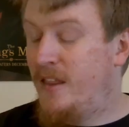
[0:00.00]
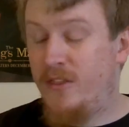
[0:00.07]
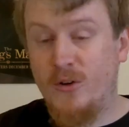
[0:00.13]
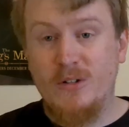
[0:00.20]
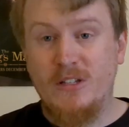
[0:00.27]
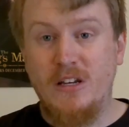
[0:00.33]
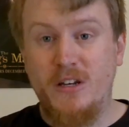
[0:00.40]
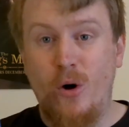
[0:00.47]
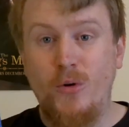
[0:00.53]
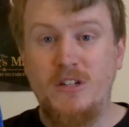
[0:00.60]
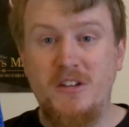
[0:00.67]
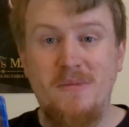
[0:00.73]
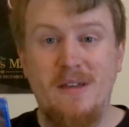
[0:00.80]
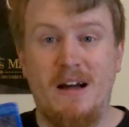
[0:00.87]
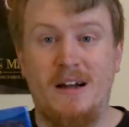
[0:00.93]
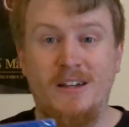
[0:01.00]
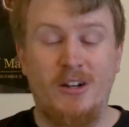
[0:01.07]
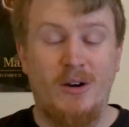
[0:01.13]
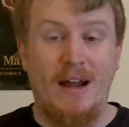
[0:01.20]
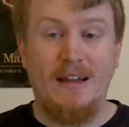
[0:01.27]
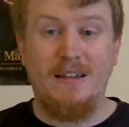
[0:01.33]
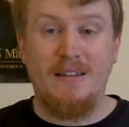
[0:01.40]
There is a note to be on
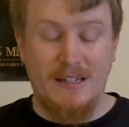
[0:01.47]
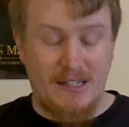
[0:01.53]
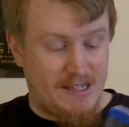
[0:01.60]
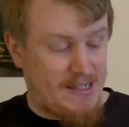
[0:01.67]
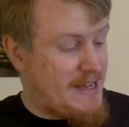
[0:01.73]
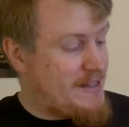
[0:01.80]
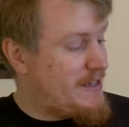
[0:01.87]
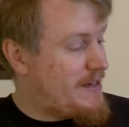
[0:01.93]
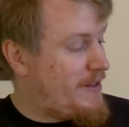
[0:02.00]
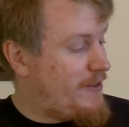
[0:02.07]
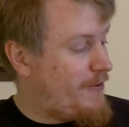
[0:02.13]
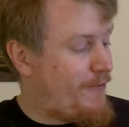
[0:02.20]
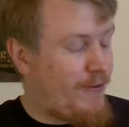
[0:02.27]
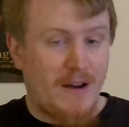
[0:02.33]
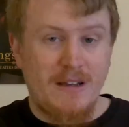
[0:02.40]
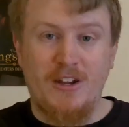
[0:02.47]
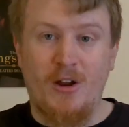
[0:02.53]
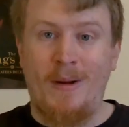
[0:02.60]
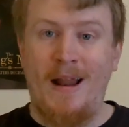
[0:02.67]
here. It says it on the front here,